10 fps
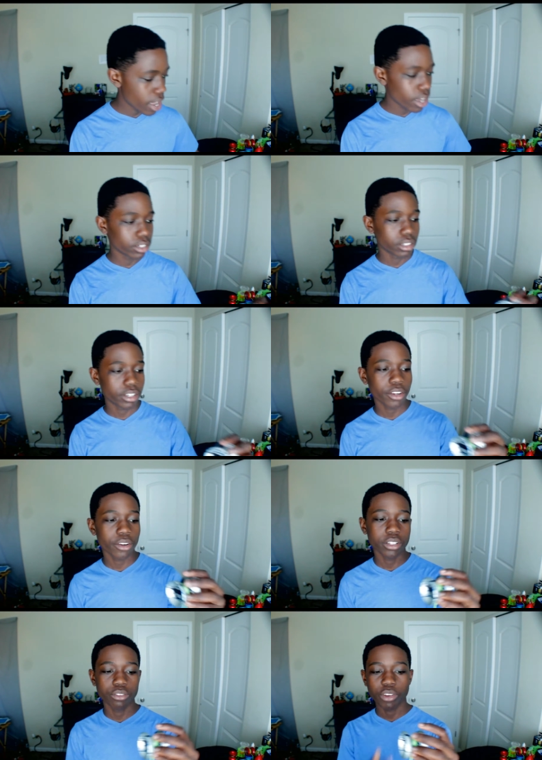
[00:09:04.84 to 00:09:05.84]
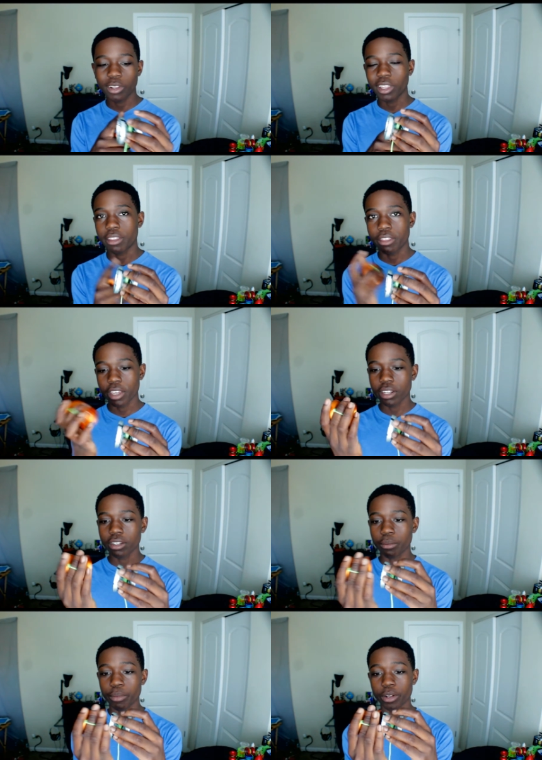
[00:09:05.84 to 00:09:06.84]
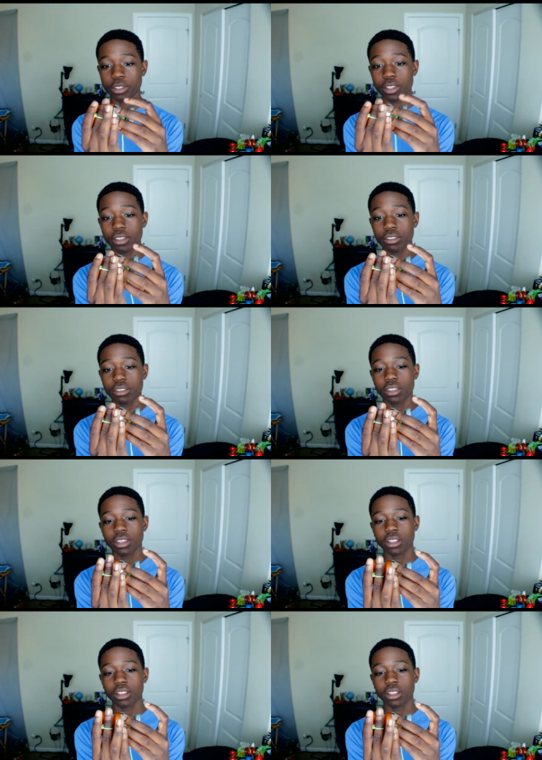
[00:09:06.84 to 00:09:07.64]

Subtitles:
And here it's very like thin compared to this.